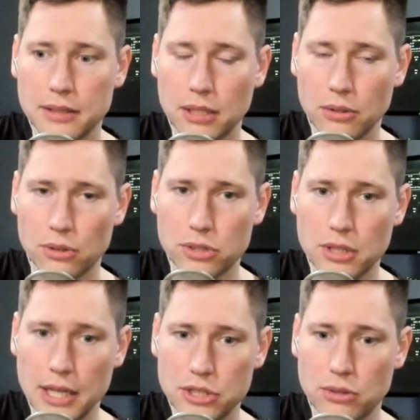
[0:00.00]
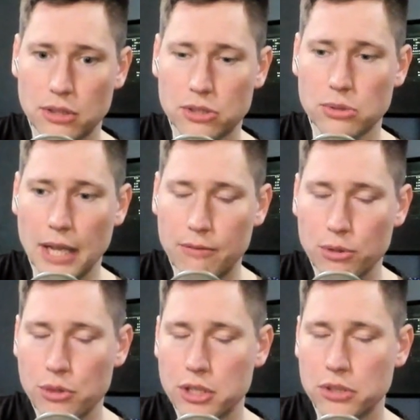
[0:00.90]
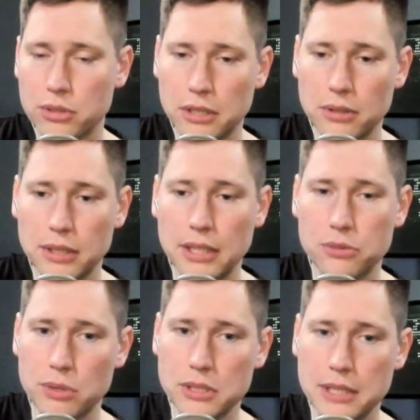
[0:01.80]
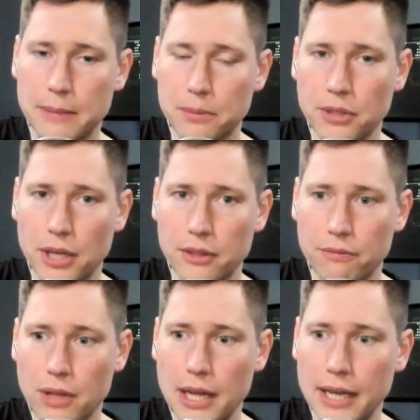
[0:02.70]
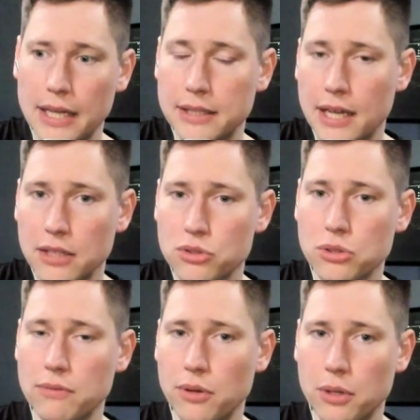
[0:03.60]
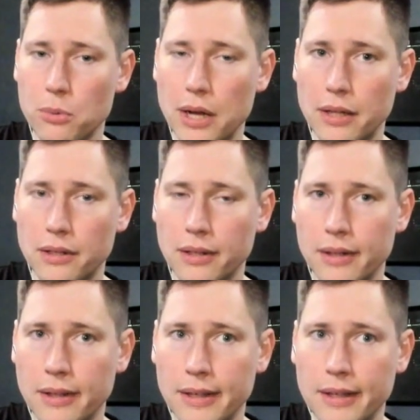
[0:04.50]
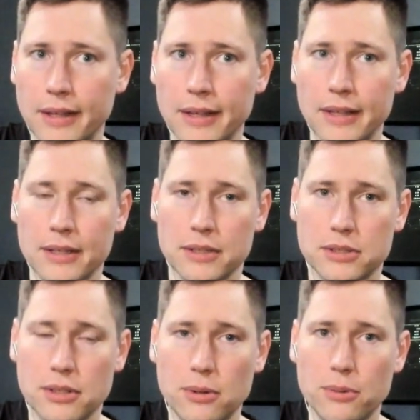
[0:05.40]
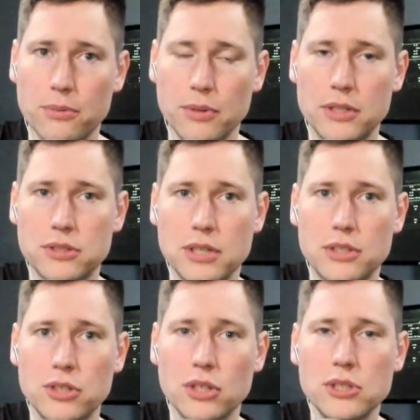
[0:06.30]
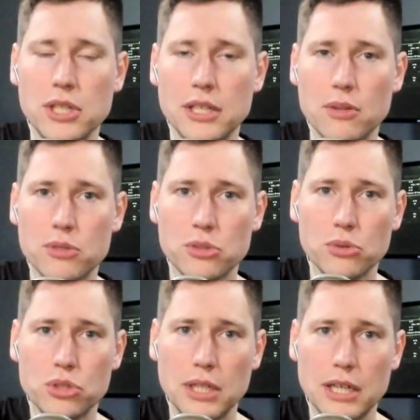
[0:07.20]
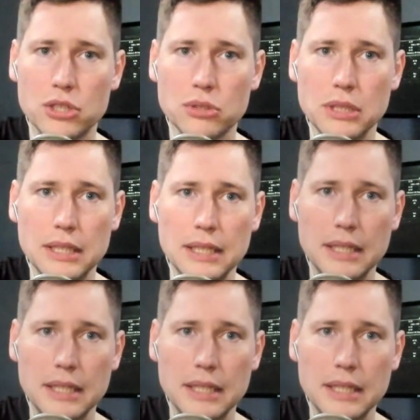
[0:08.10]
kilohertz clock generator. So everything you're hearing gets resampled on the fly and not usually very right. well. So it's it's good to see another solution that actually